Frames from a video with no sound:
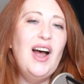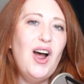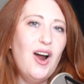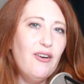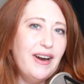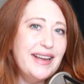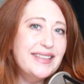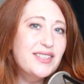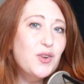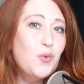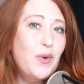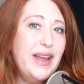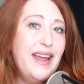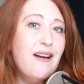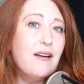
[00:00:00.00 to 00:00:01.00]
All right, so
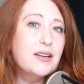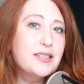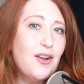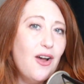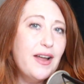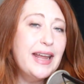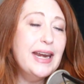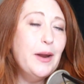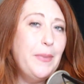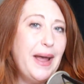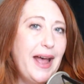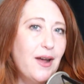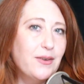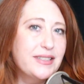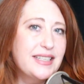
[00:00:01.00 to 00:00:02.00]
we are talking
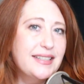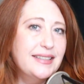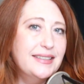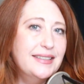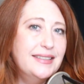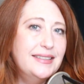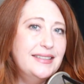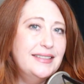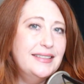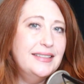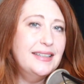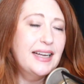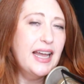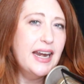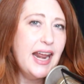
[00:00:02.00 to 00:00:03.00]
about
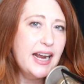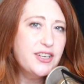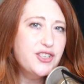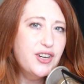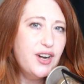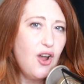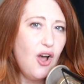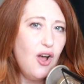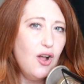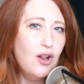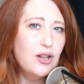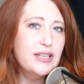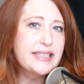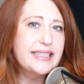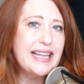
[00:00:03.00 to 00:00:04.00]
connection
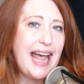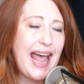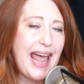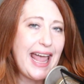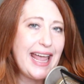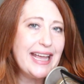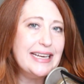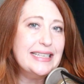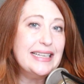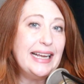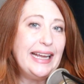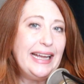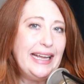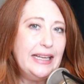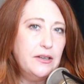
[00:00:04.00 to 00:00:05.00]
calls and
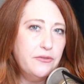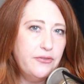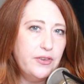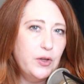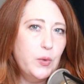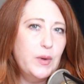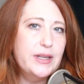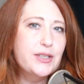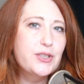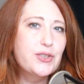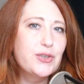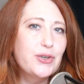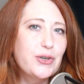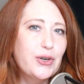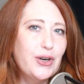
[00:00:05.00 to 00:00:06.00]

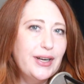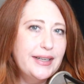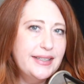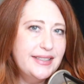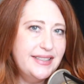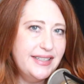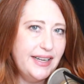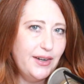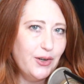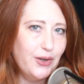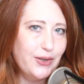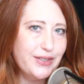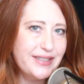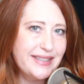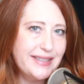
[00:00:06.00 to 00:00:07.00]
influencer
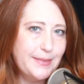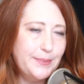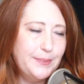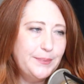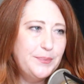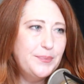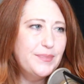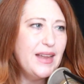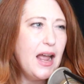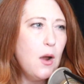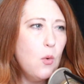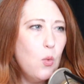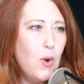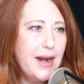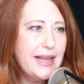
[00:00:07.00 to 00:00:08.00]
dinners. Now,
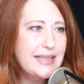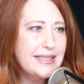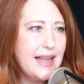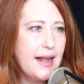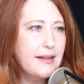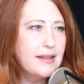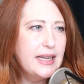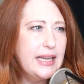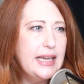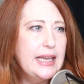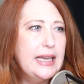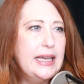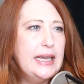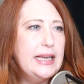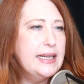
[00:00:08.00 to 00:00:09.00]
what exactly
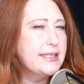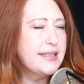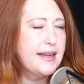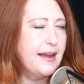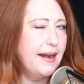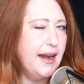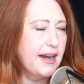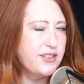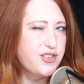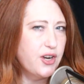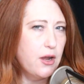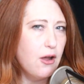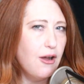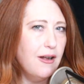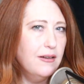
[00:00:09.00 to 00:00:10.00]
is a connection
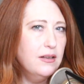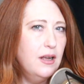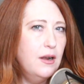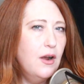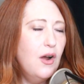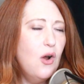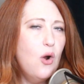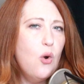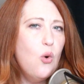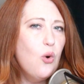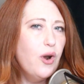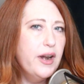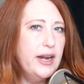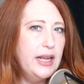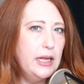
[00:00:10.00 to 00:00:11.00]
call
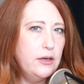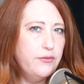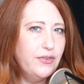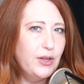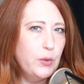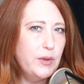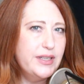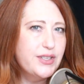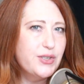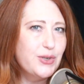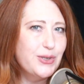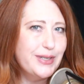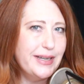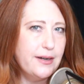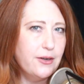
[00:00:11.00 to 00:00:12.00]
or an
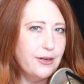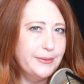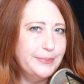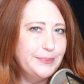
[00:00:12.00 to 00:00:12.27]
influencer dinner?